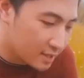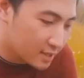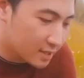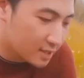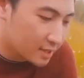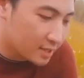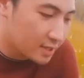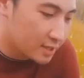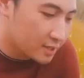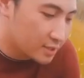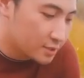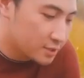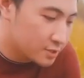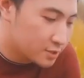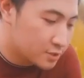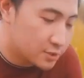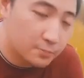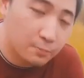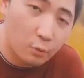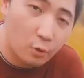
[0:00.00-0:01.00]
in
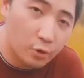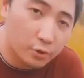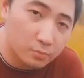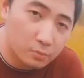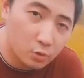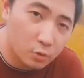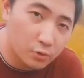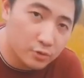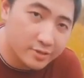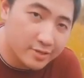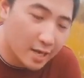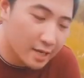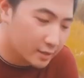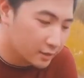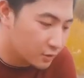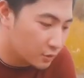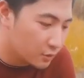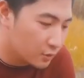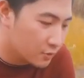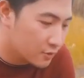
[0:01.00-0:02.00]
sport
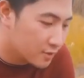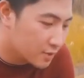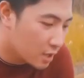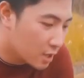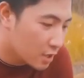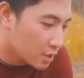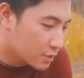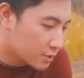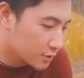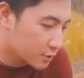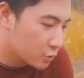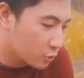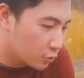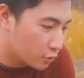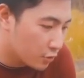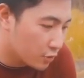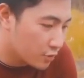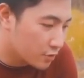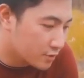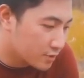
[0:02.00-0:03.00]
motorcycles,
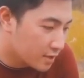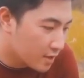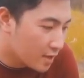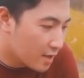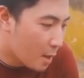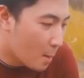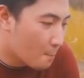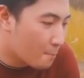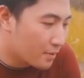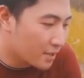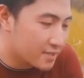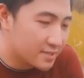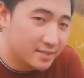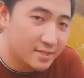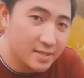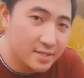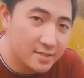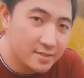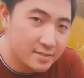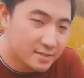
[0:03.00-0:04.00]
scooters, but
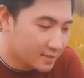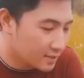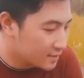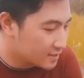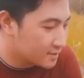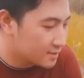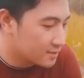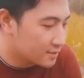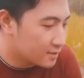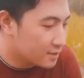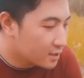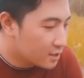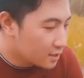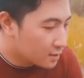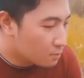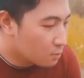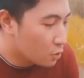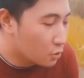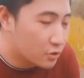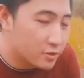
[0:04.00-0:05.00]
since this
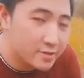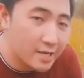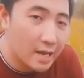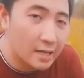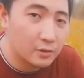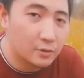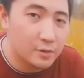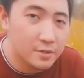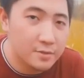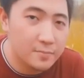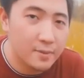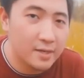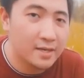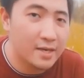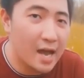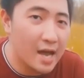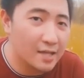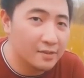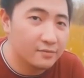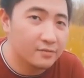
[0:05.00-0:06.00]
motorcycle is
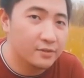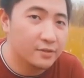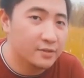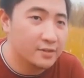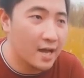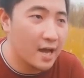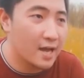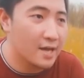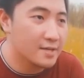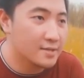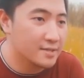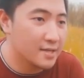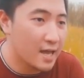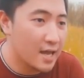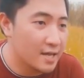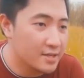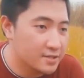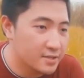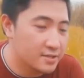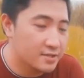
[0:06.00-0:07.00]
being advertised
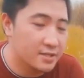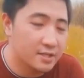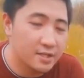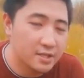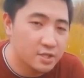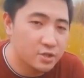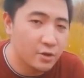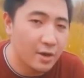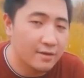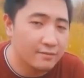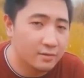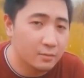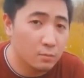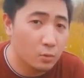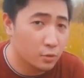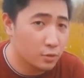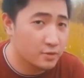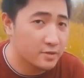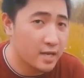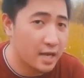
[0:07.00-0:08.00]
as a city driving
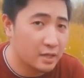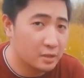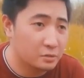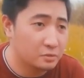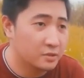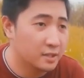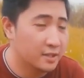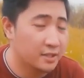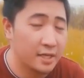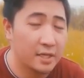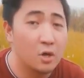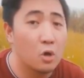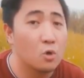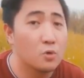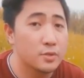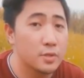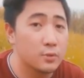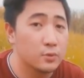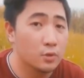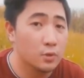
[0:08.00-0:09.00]
motorcycle that can
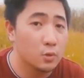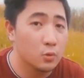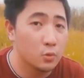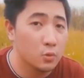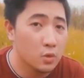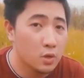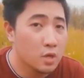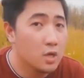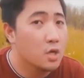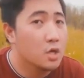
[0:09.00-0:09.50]
also do